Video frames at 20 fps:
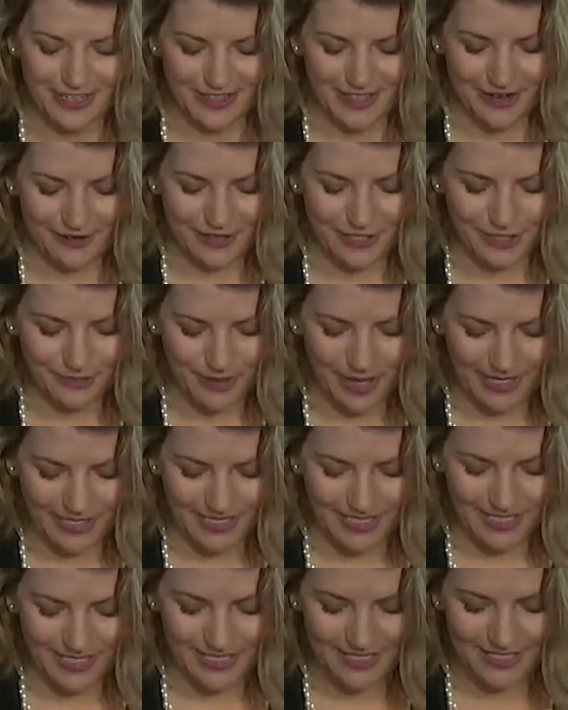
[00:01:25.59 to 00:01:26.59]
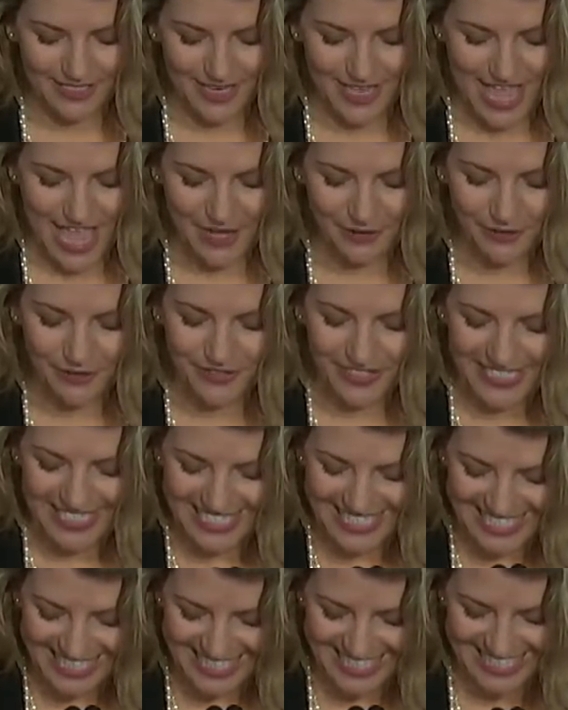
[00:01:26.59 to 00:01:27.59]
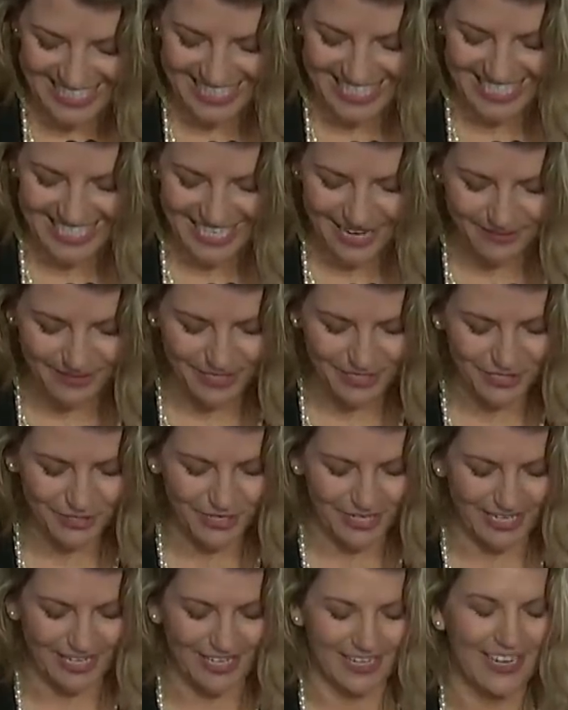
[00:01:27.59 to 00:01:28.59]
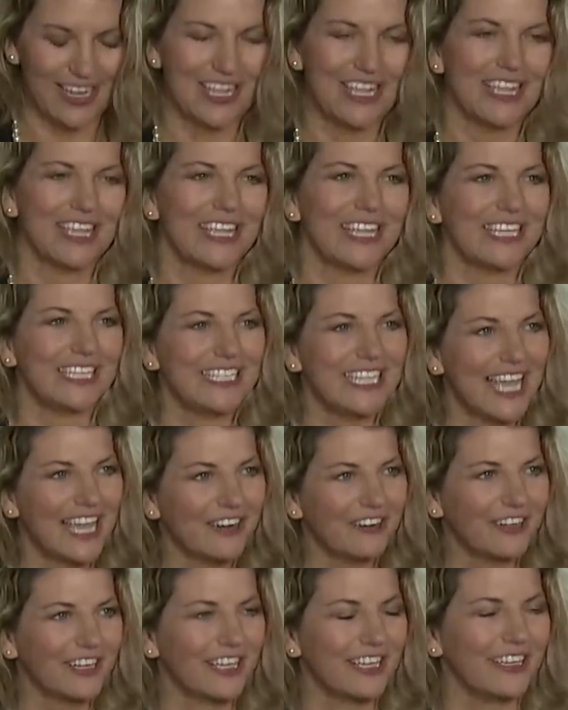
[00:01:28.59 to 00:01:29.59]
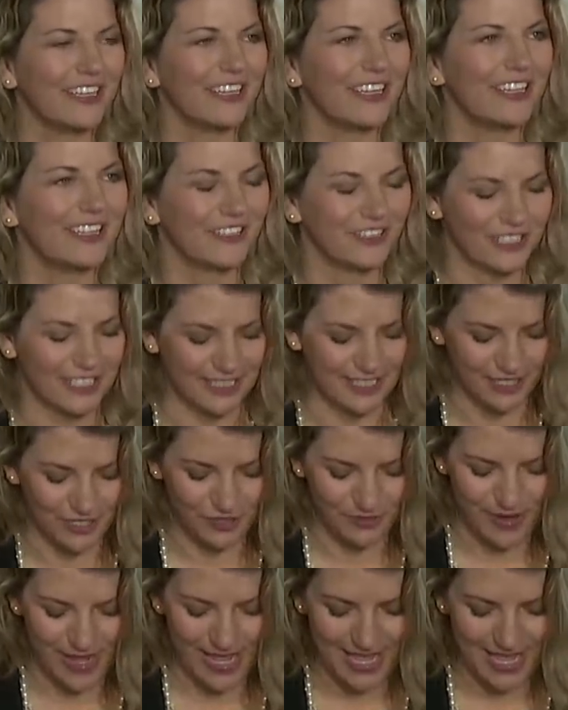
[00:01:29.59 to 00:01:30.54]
in their responses, and who have consistently demonstrated integrity in their decision